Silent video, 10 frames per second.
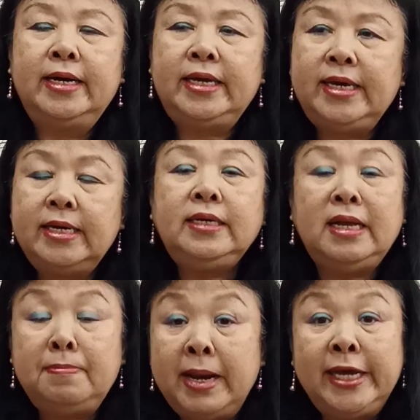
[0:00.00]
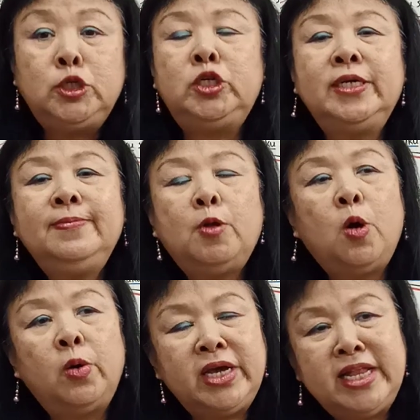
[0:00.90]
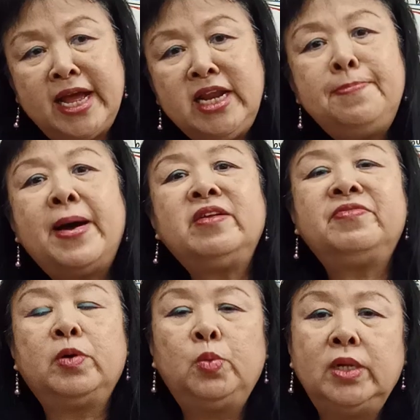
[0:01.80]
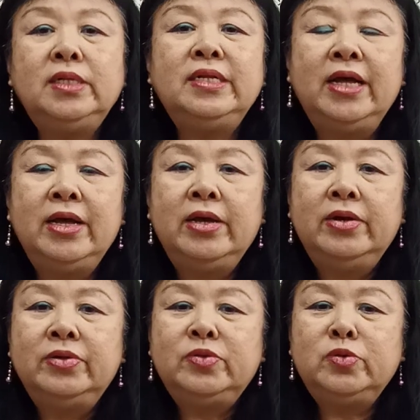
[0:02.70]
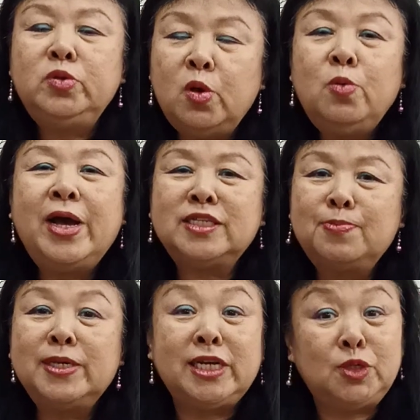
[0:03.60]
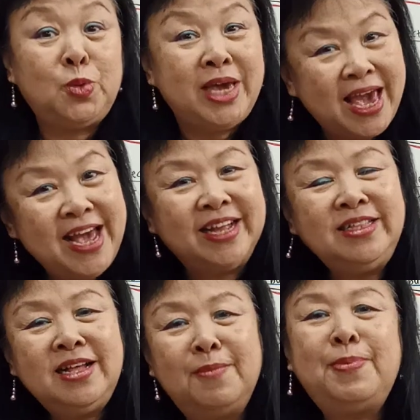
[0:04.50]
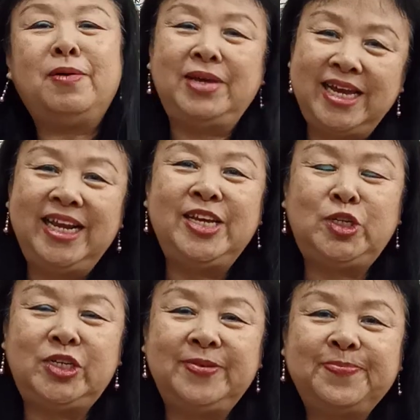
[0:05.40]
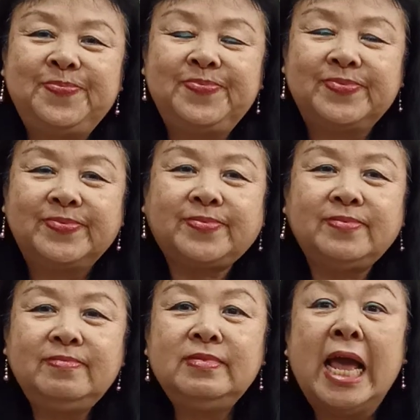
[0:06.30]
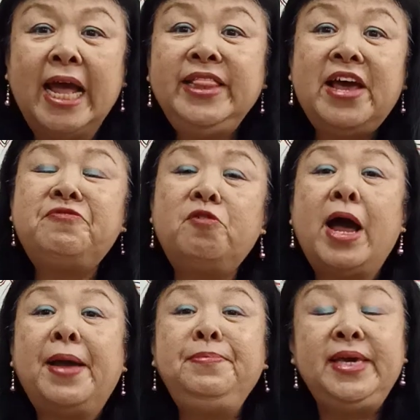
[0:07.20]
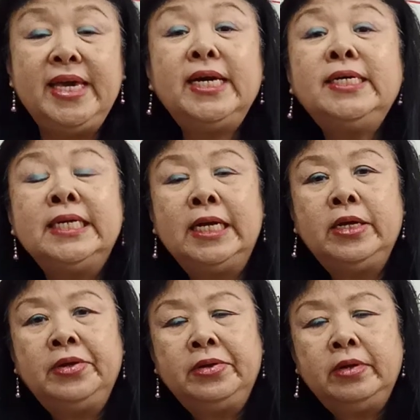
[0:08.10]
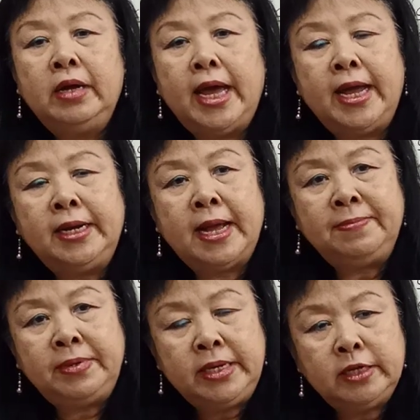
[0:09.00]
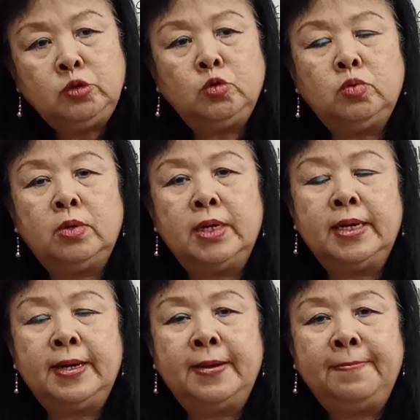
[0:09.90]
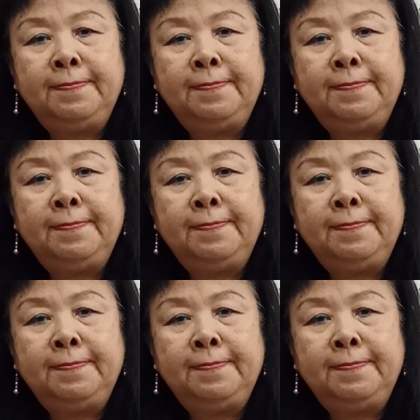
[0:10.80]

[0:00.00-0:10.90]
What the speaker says: here in Malaysia or in any part of the world to know as much as we can about English. And therefore, I'm here, and I'm here to